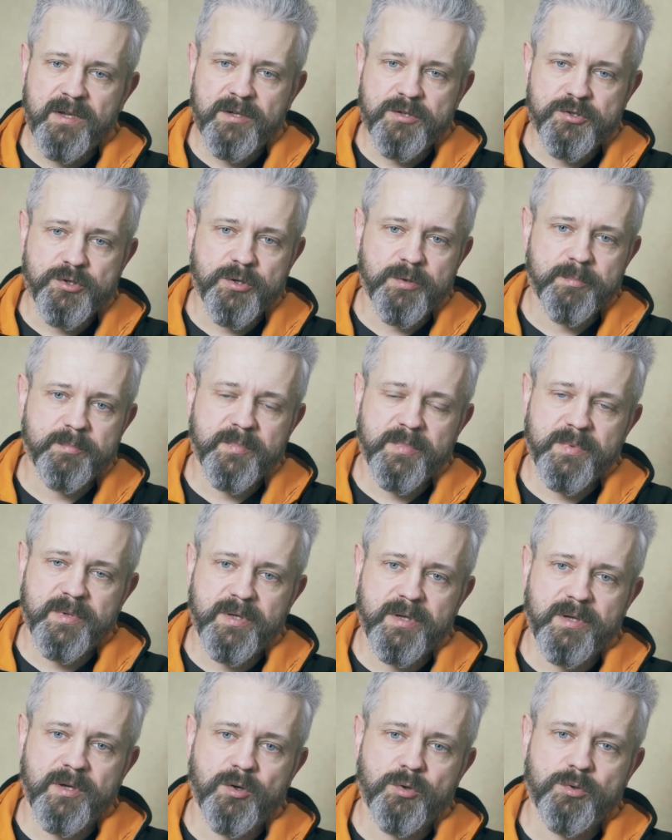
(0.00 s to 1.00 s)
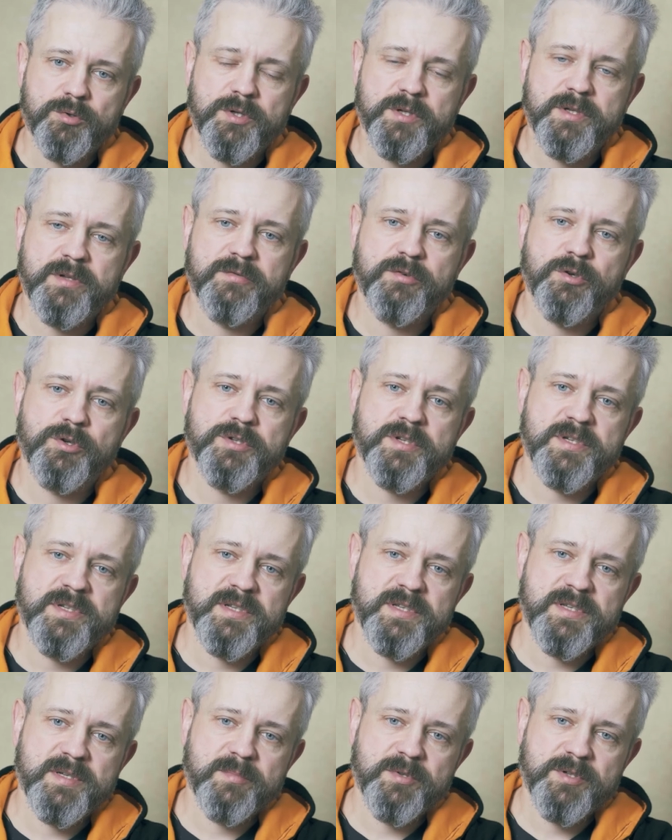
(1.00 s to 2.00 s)
So, 130
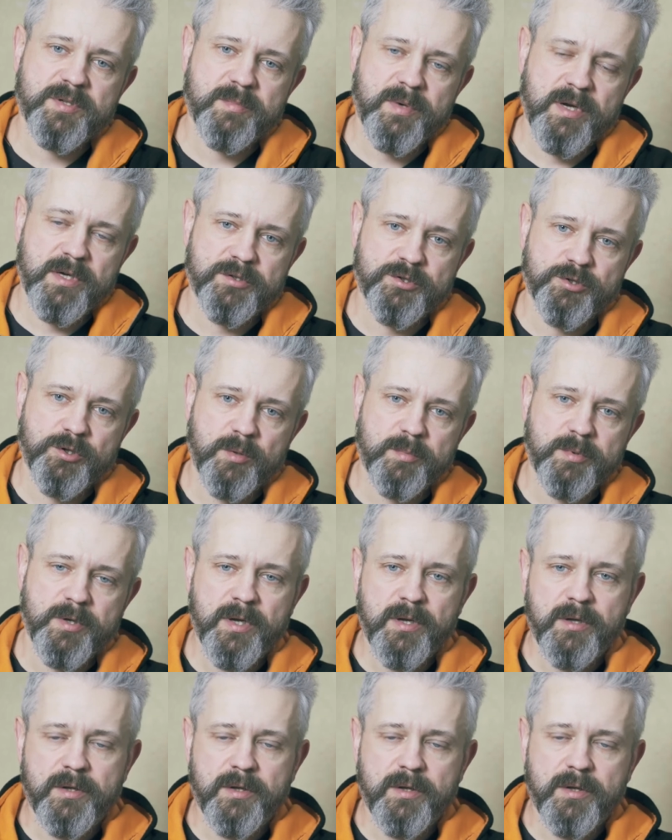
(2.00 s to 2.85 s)
centimeter backdrop,